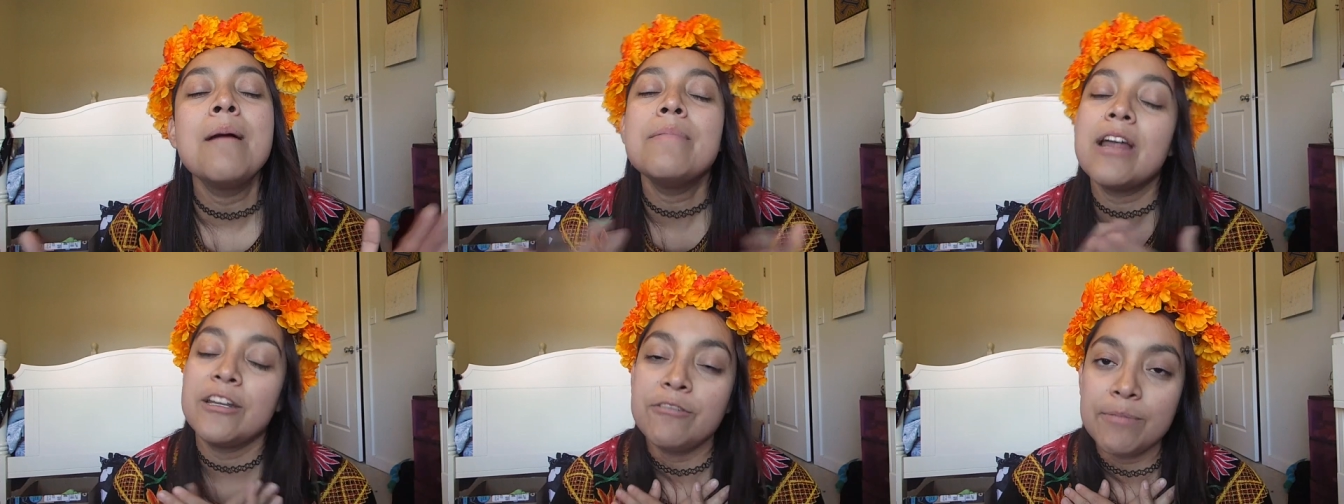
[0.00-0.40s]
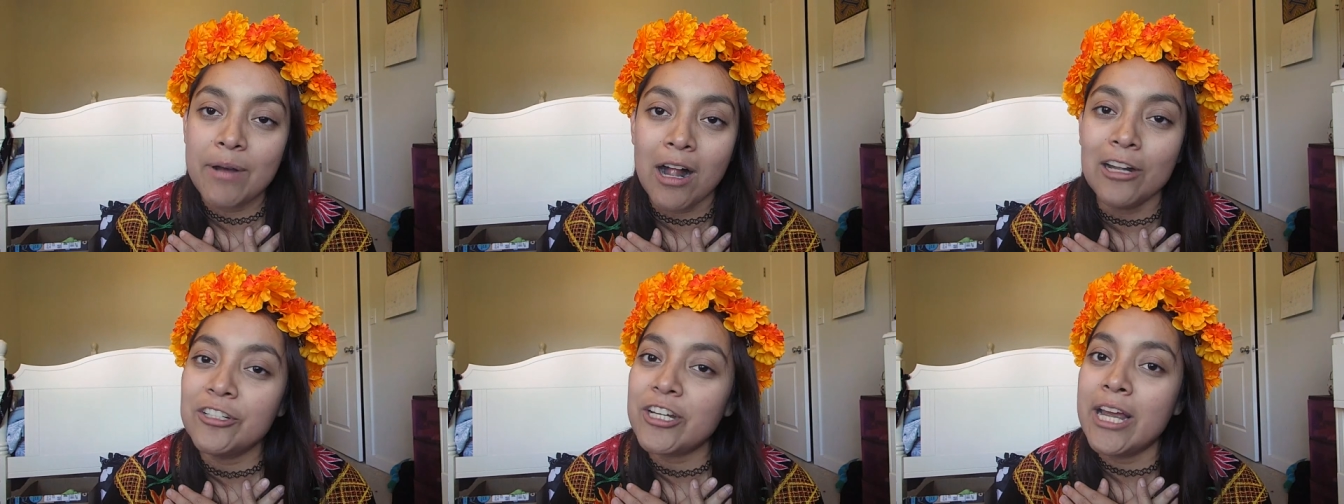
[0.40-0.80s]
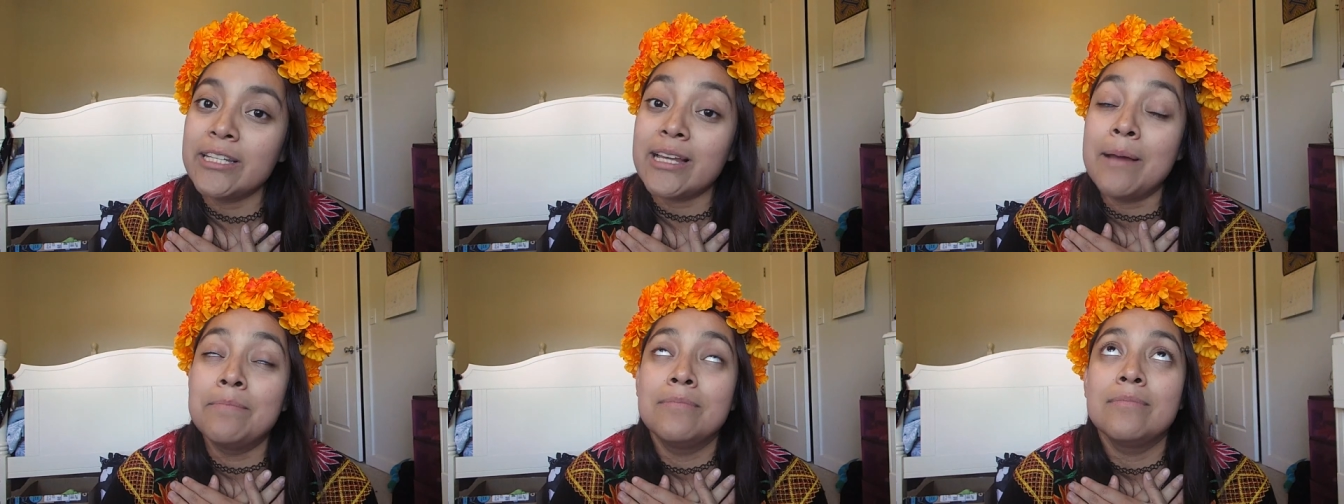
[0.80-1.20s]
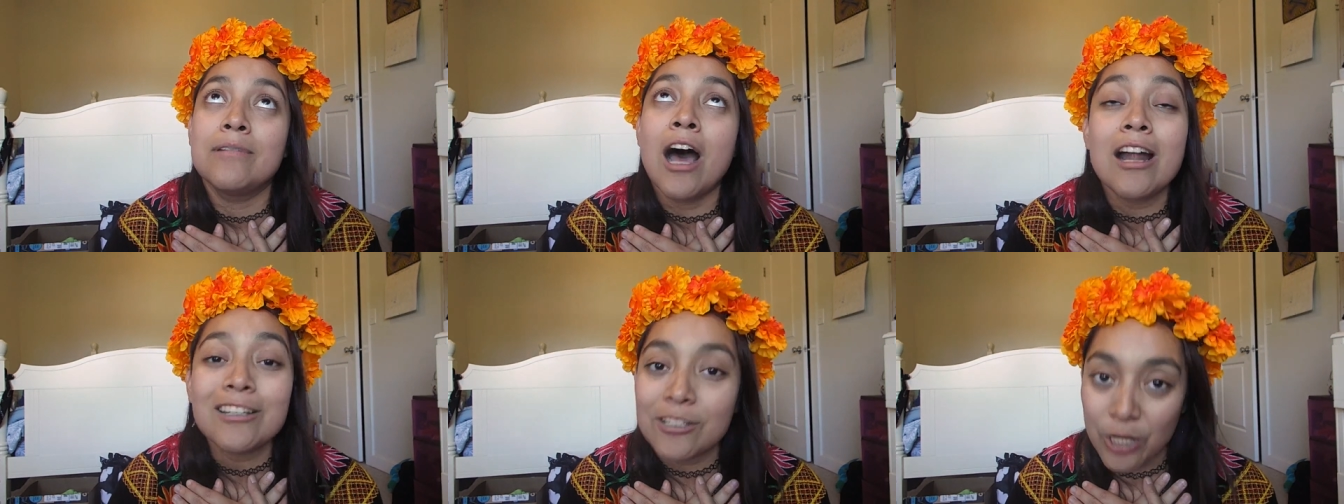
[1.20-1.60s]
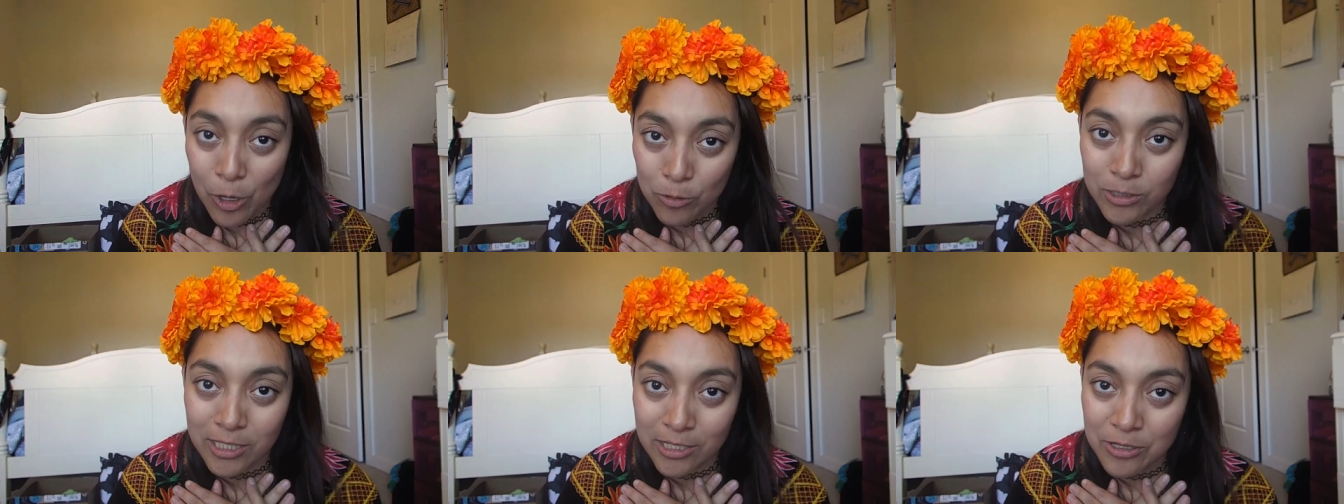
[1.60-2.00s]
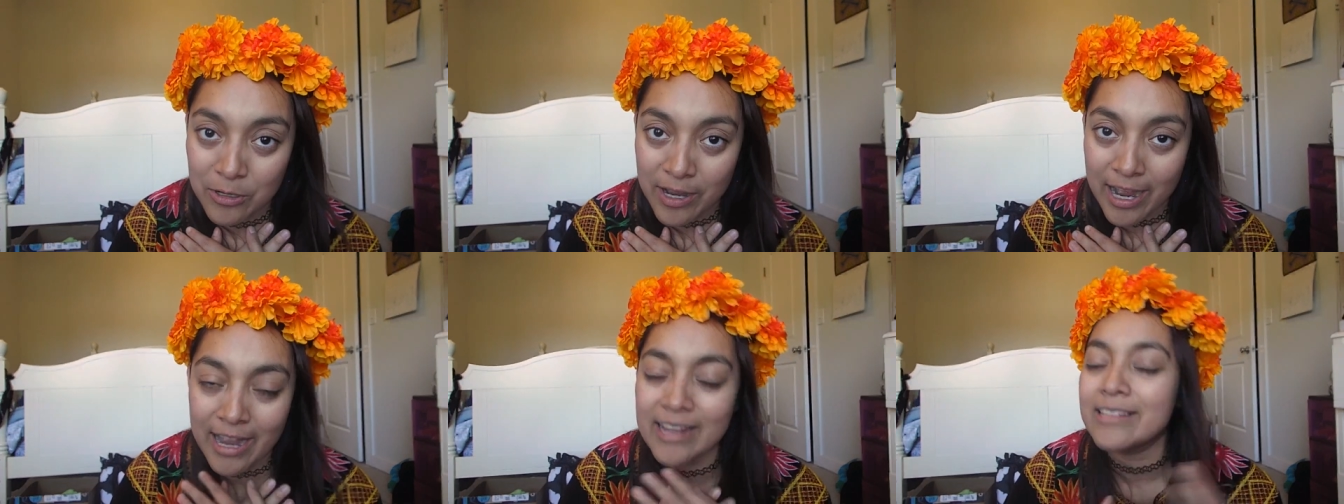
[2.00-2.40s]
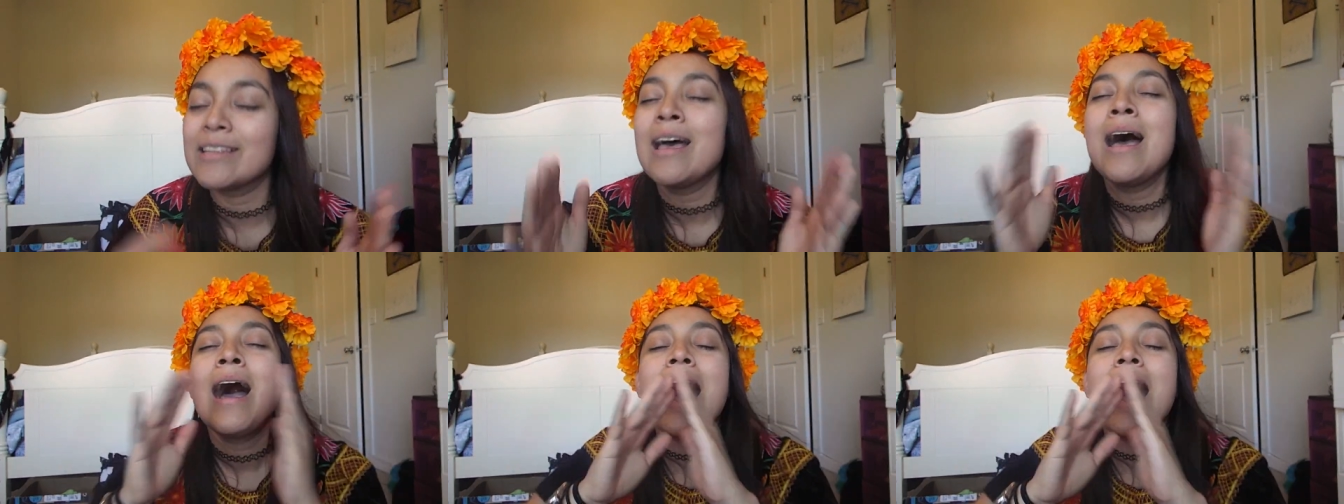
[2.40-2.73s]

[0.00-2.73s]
but I do apologize I'm not ghosting you guys